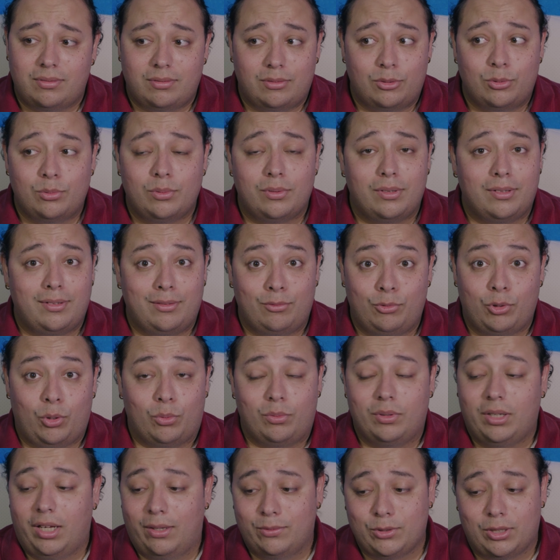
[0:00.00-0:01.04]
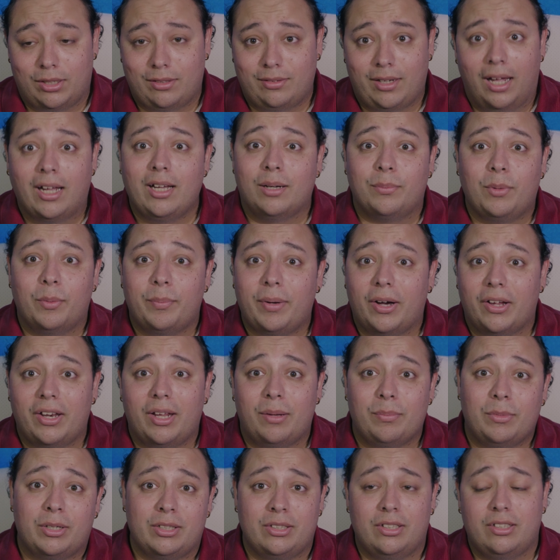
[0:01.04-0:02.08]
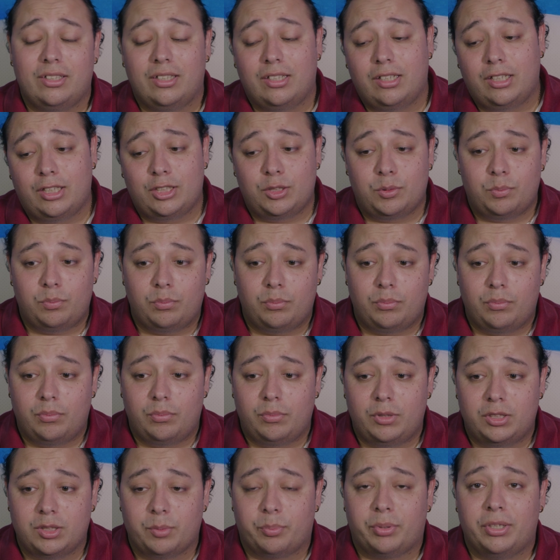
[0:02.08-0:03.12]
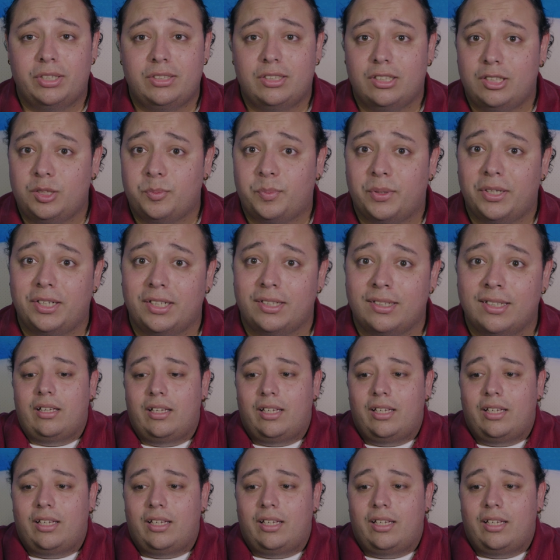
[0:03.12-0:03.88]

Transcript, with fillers: no one gives a damn about him other than he's a prince and he's pretty.